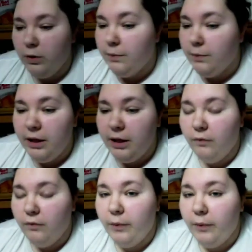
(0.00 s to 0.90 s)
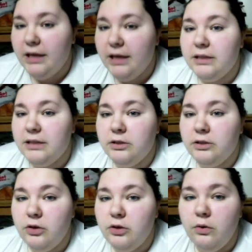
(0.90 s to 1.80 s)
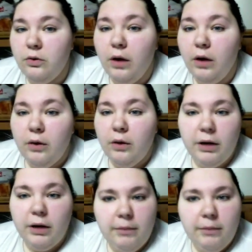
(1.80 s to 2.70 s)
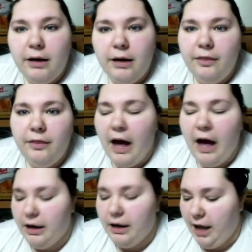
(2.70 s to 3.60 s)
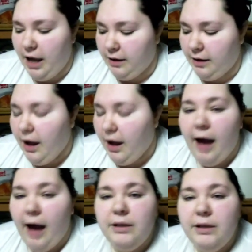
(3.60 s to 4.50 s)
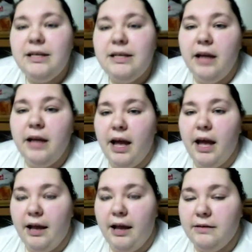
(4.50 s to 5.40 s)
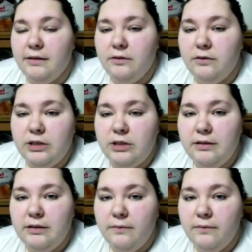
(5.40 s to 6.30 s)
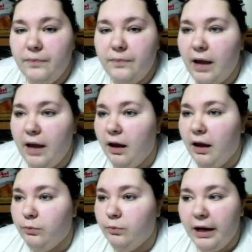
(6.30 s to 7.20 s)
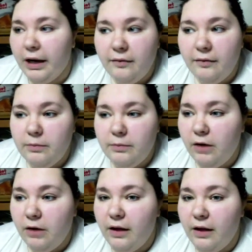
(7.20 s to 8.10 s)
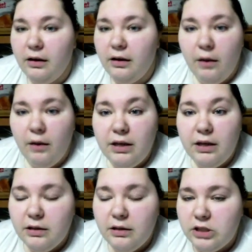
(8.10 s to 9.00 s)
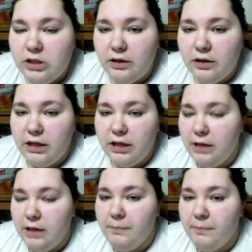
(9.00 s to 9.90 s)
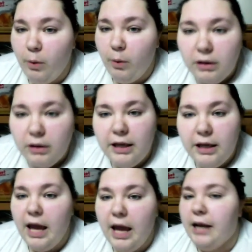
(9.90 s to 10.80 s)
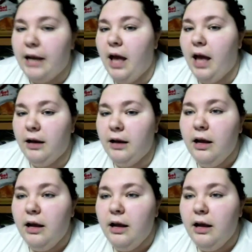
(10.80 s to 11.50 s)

really, really overweight to running a marathon, and how he did it, and just right after the marathon, how he just started eating poorly again. And